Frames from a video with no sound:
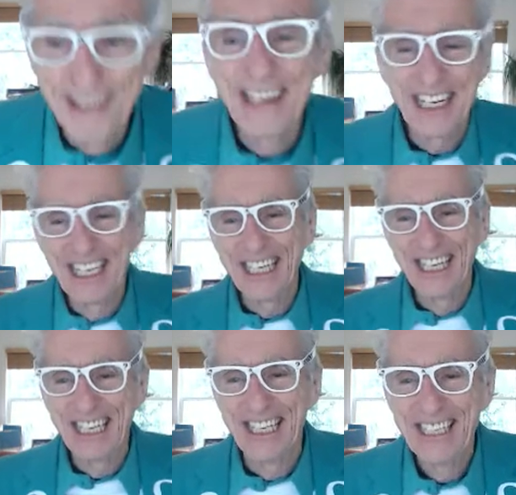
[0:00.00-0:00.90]

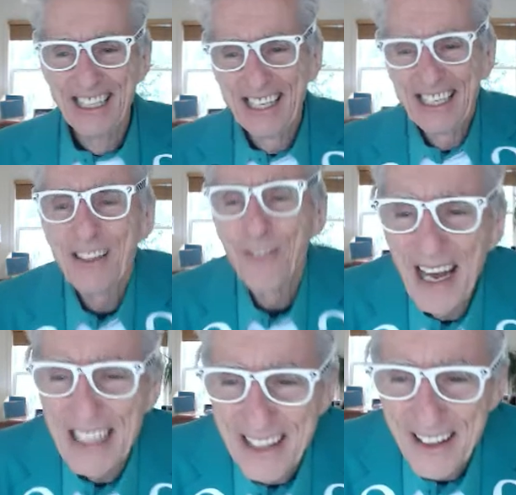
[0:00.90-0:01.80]
And
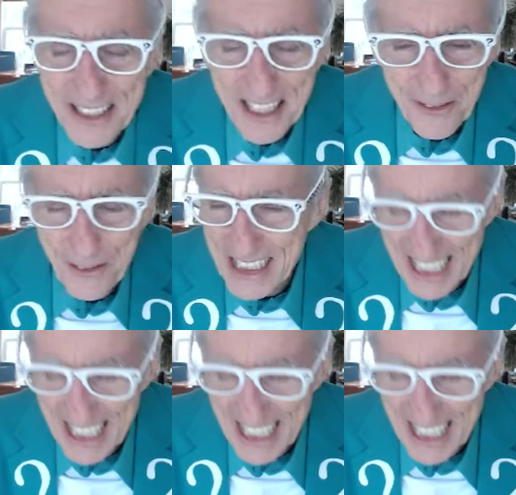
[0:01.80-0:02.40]
finding those other ones.